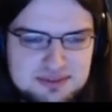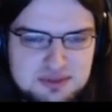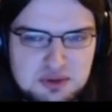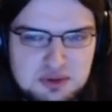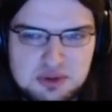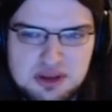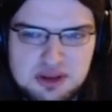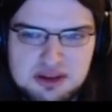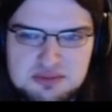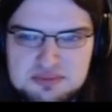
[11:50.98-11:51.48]

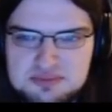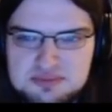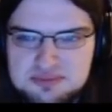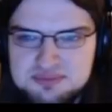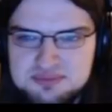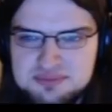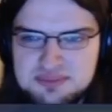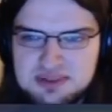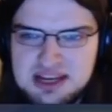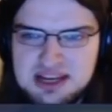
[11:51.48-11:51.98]
Although,
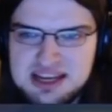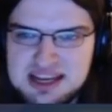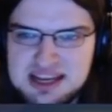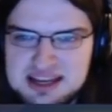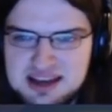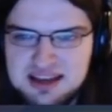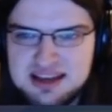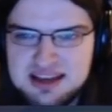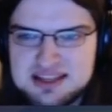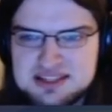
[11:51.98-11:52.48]
I
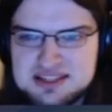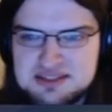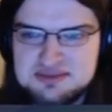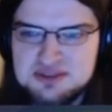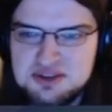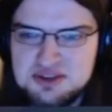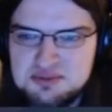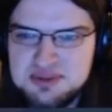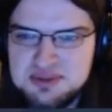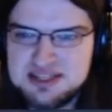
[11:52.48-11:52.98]
guess
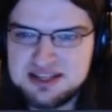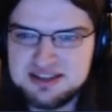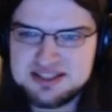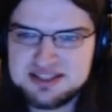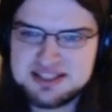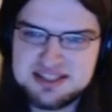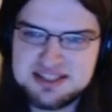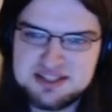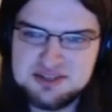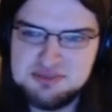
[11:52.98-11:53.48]
you'd be
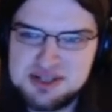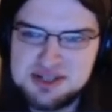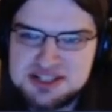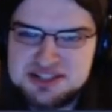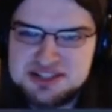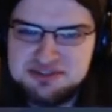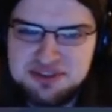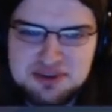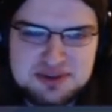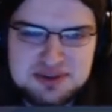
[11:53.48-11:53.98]
dancing too much
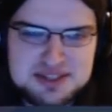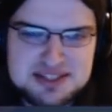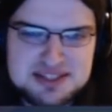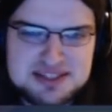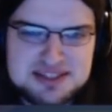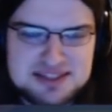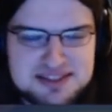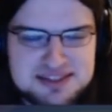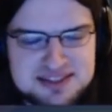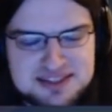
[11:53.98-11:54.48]
to
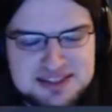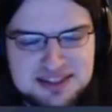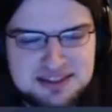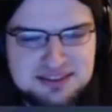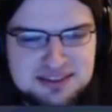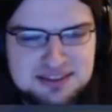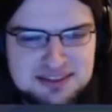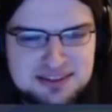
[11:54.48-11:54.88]
focus, so.